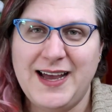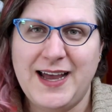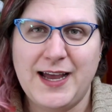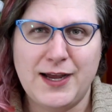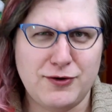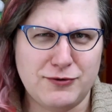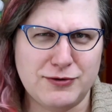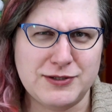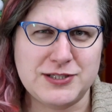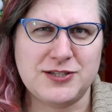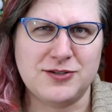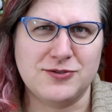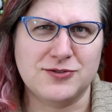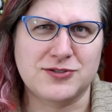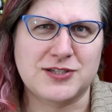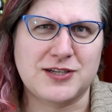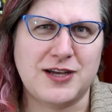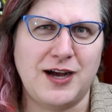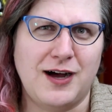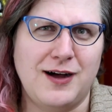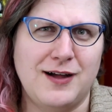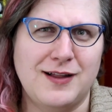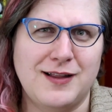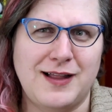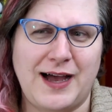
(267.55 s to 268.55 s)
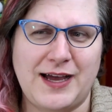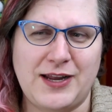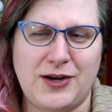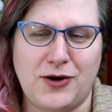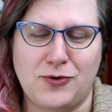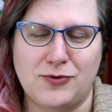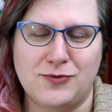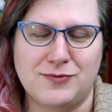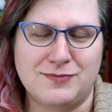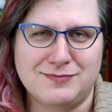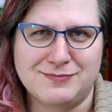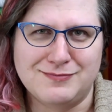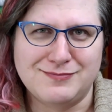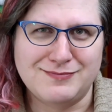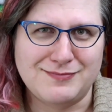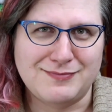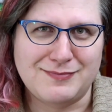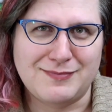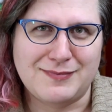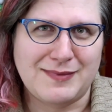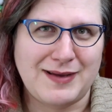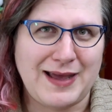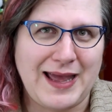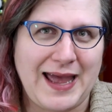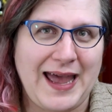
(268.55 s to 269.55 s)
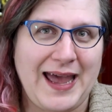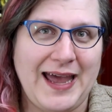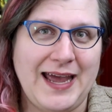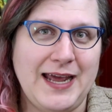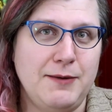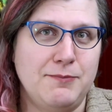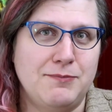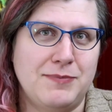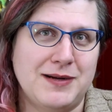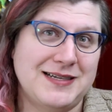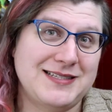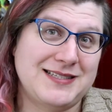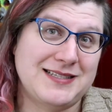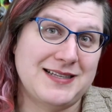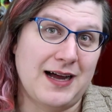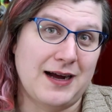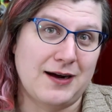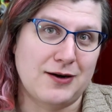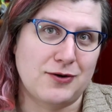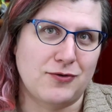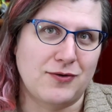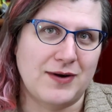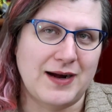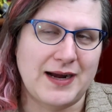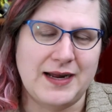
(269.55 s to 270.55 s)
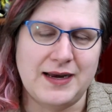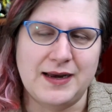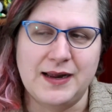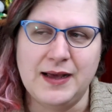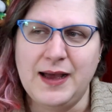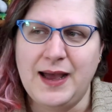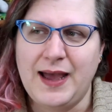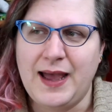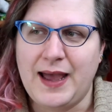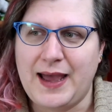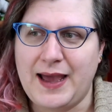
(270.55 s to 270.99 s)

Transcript: And Crystal Skull, I don't hate, but it's not great.